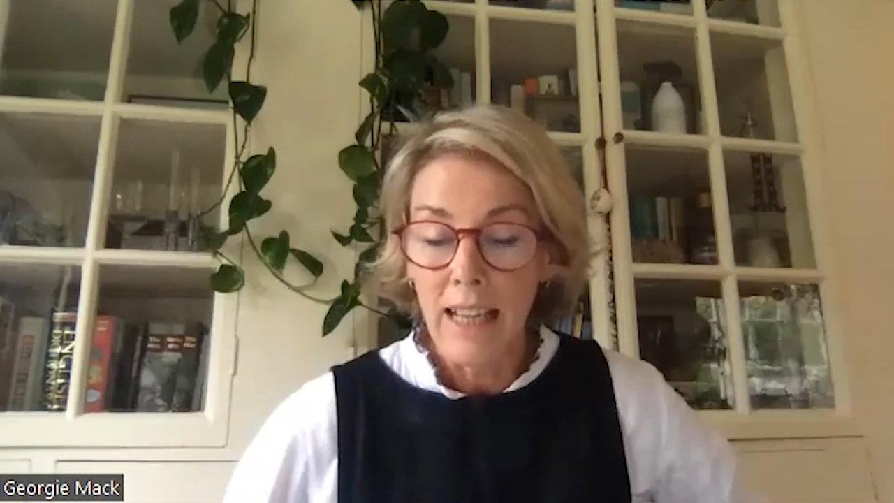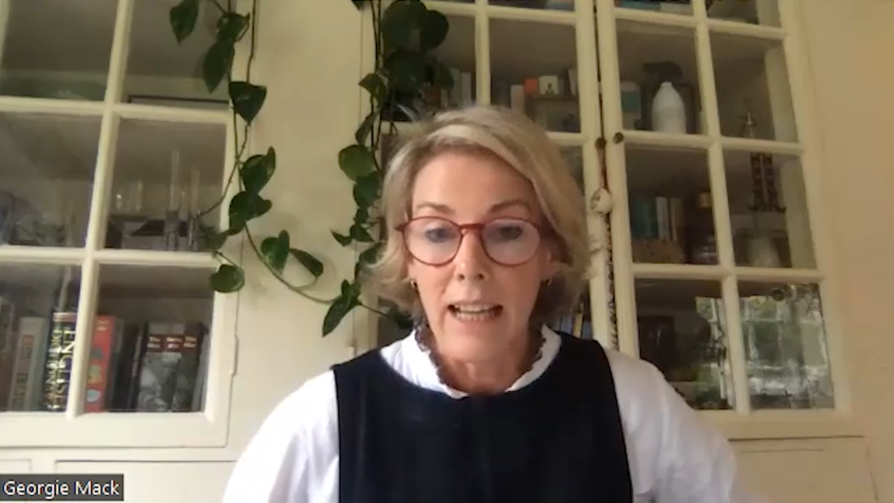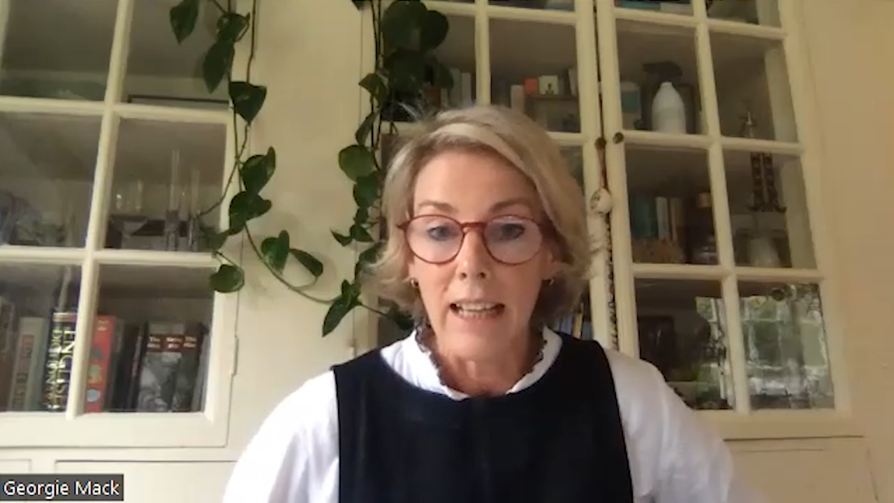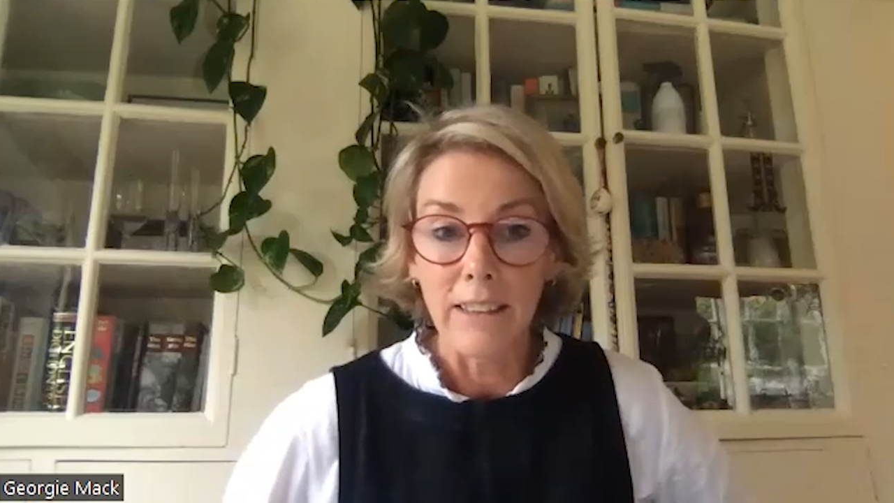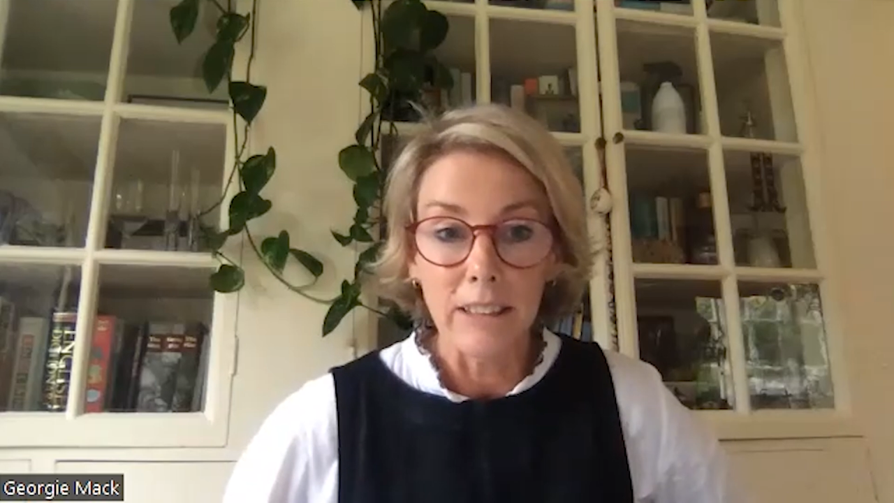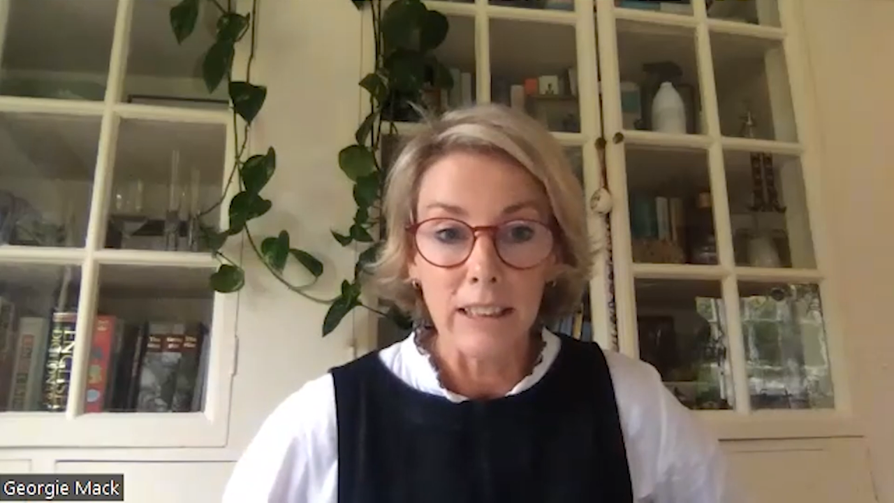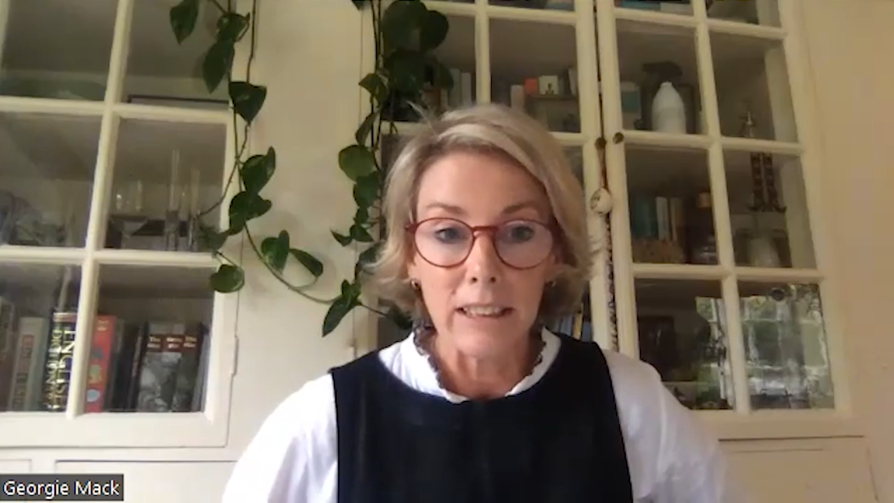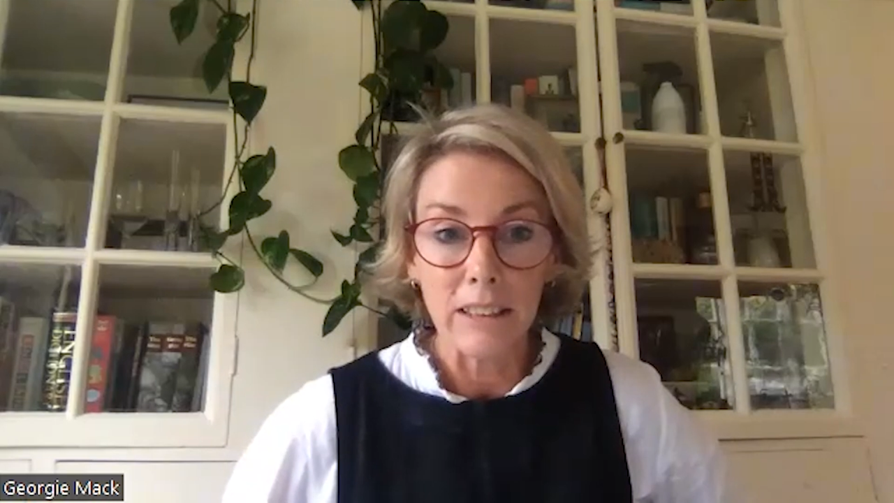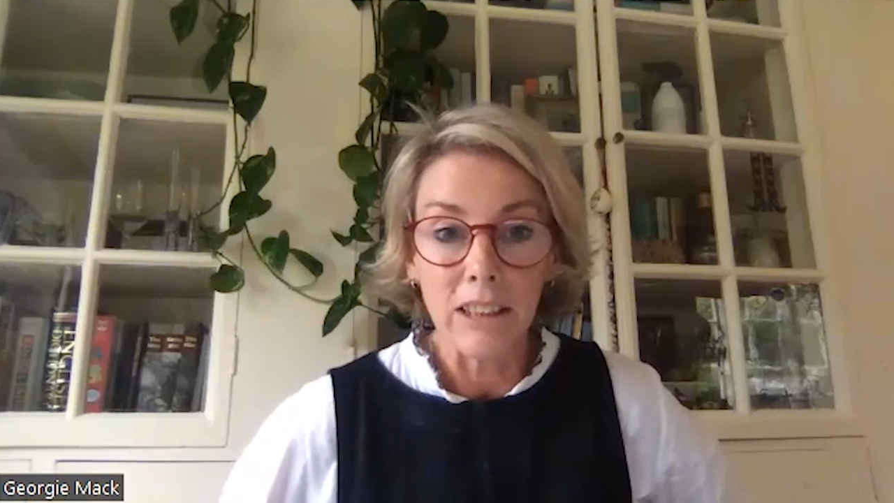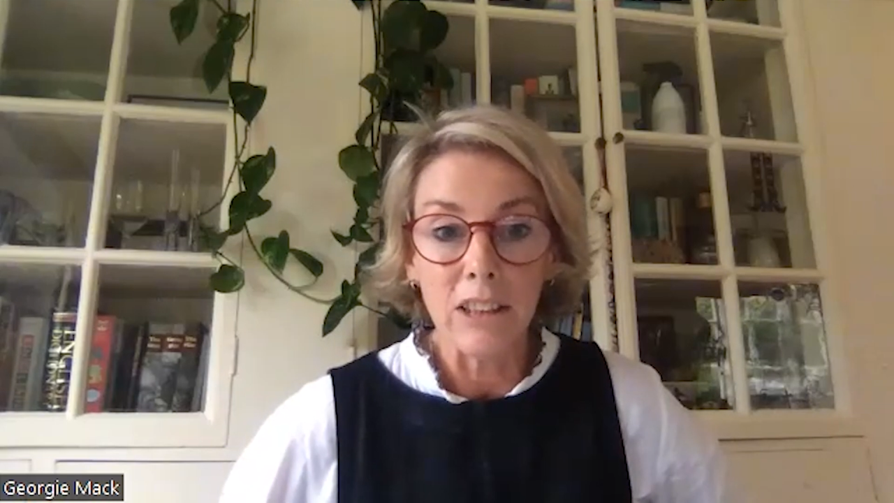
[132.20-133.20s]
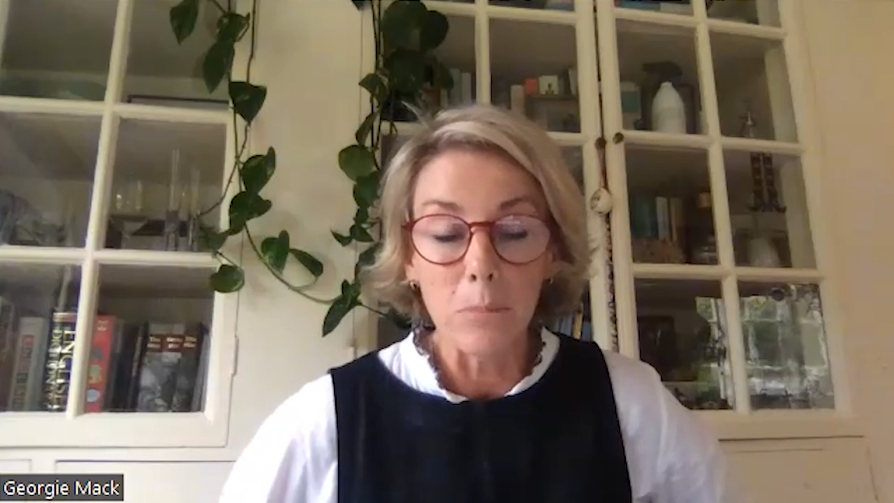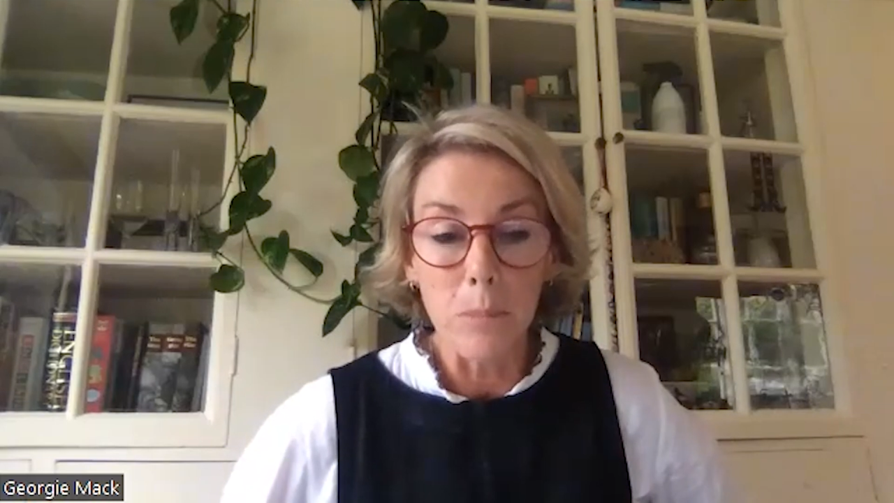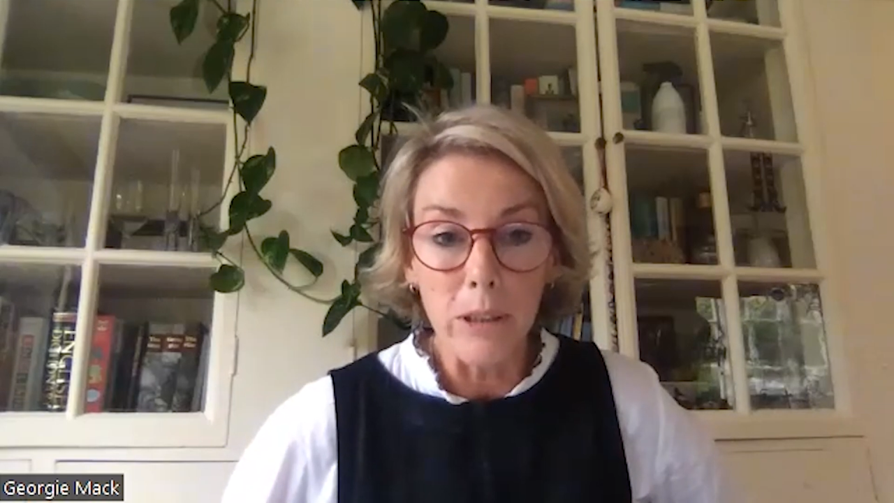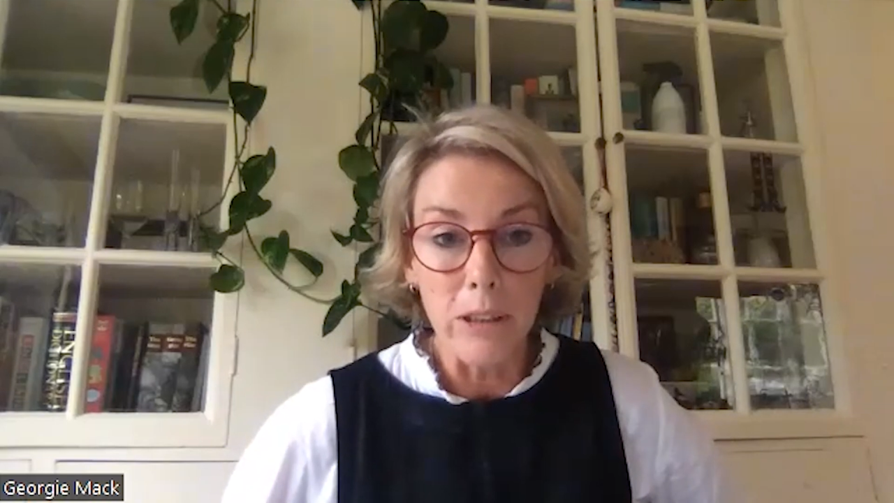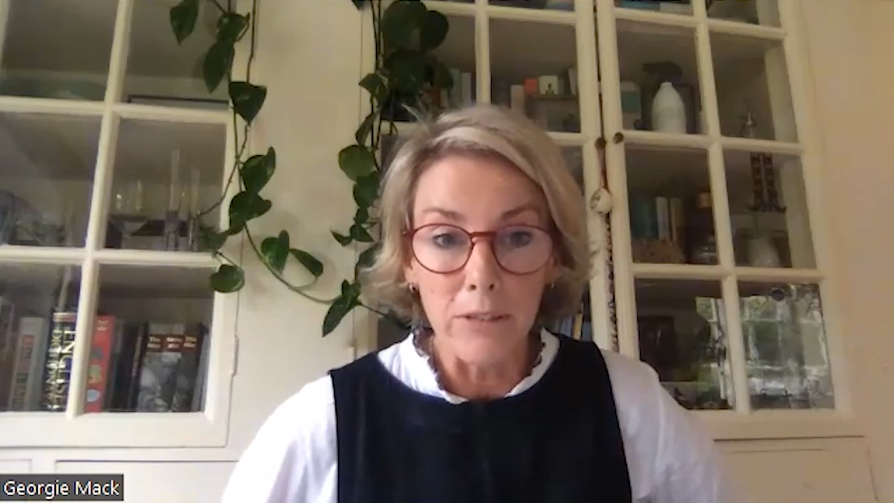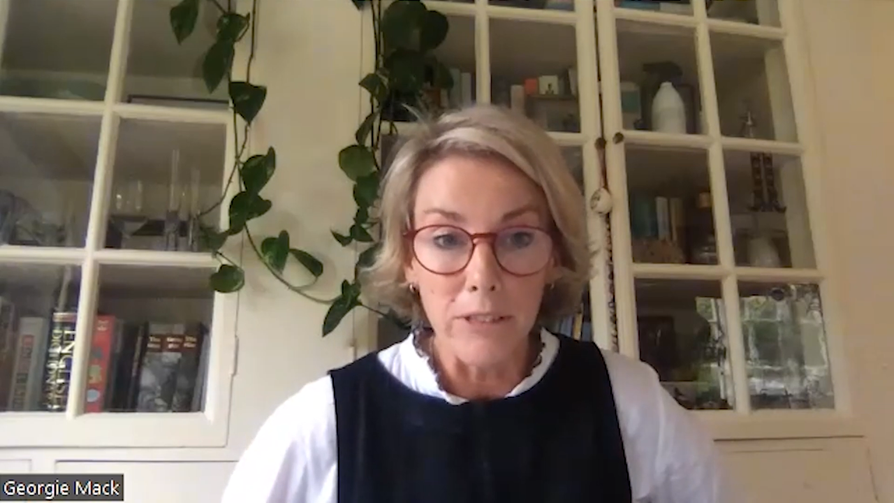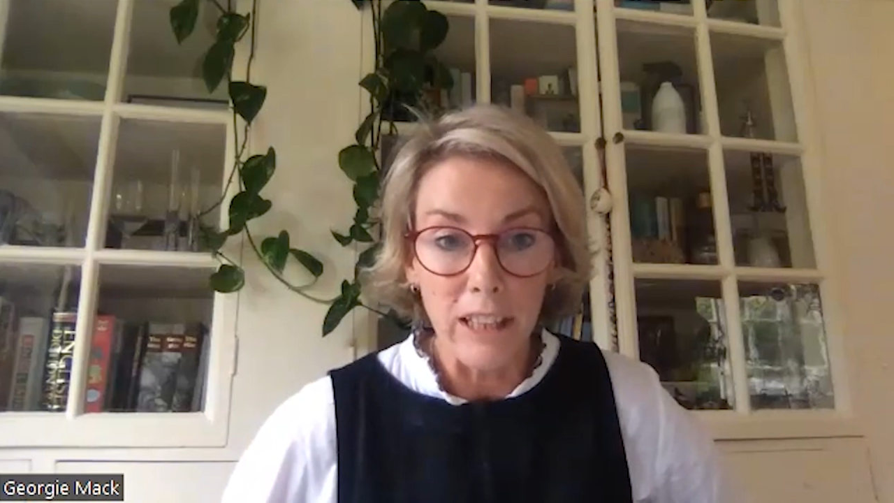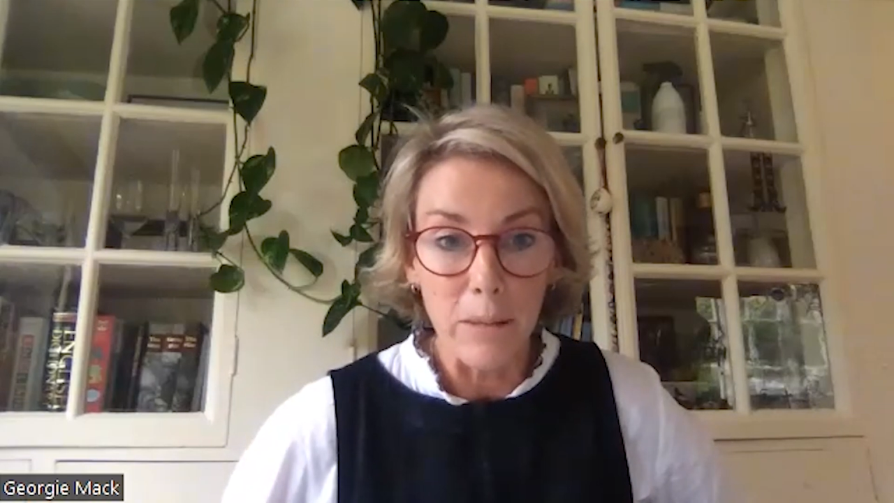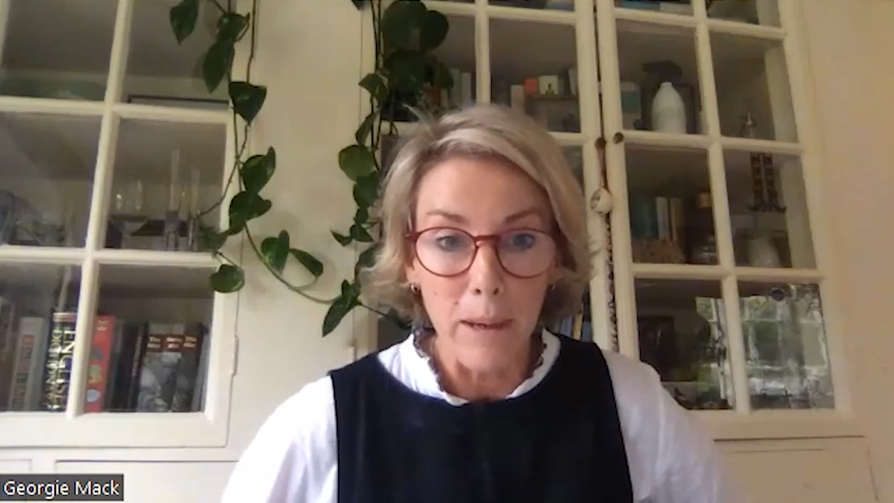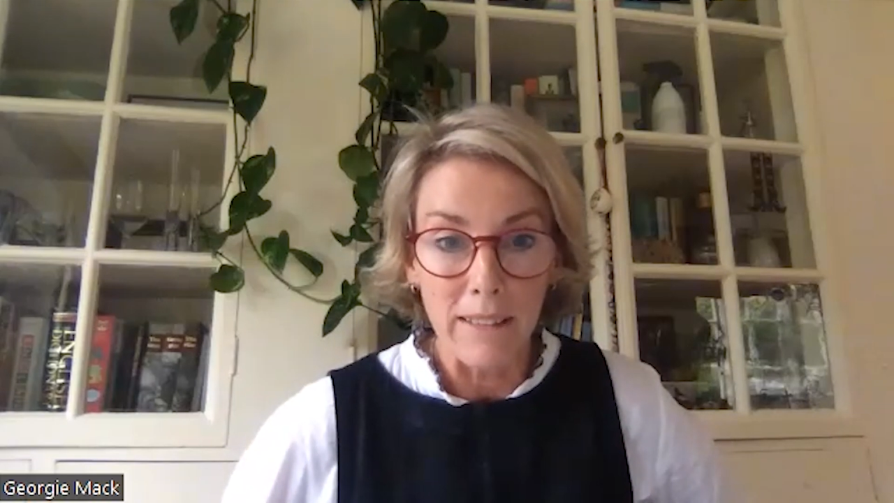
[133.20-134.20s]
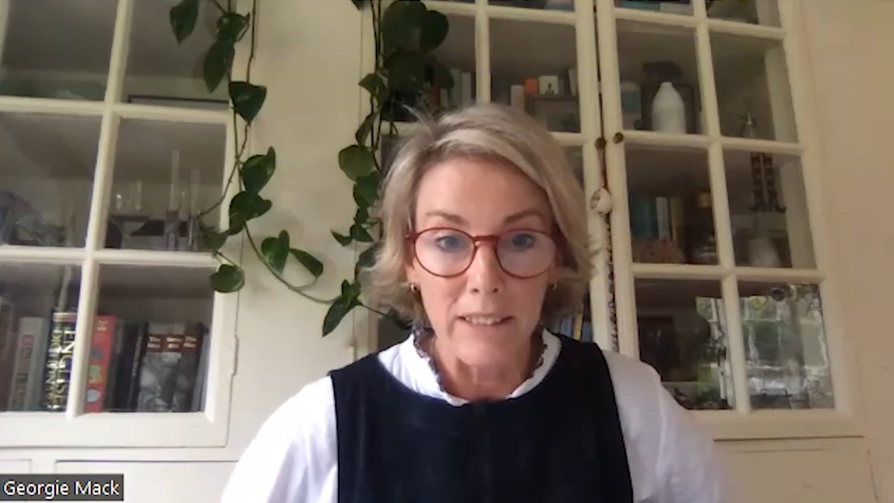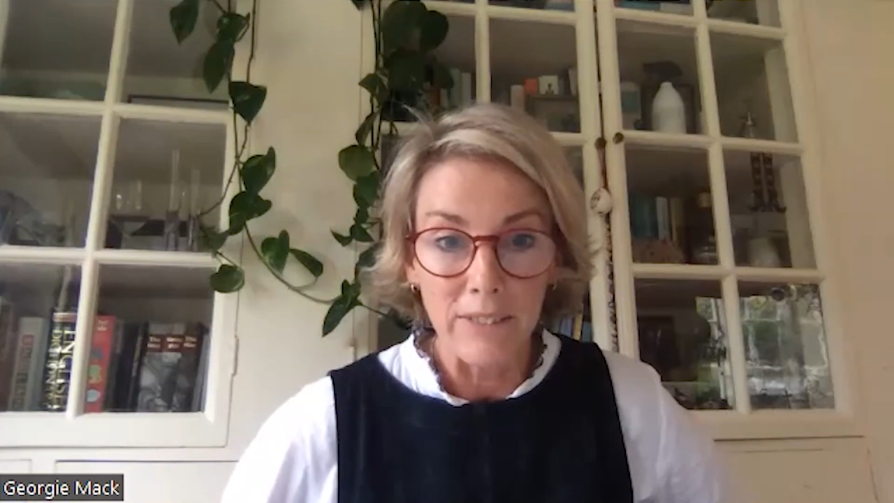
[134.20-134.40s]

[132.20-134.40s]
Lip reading: And you just couldn't move for the amount of